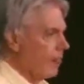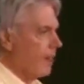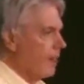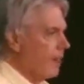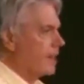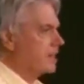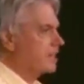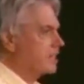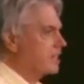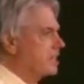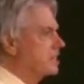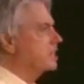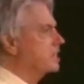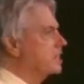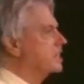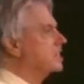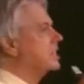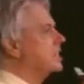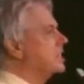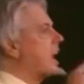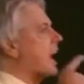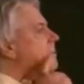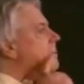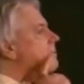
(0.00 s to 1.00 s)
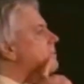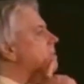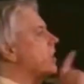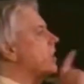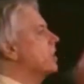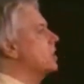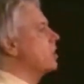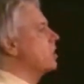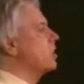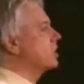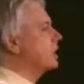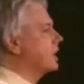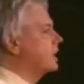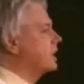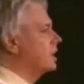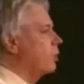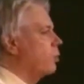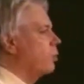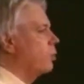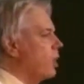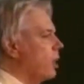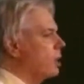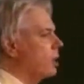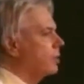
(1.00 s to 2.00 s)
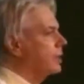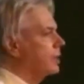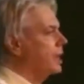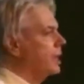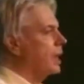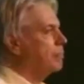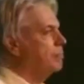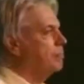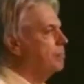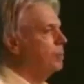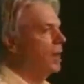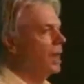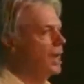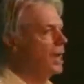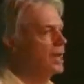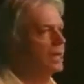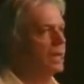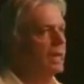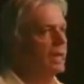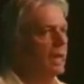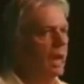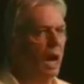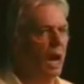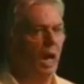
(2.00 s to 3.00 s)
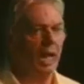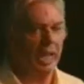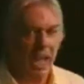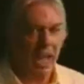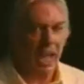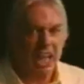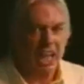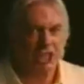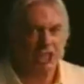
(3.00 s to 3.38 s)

This is a time for looking the world in the bloody eye,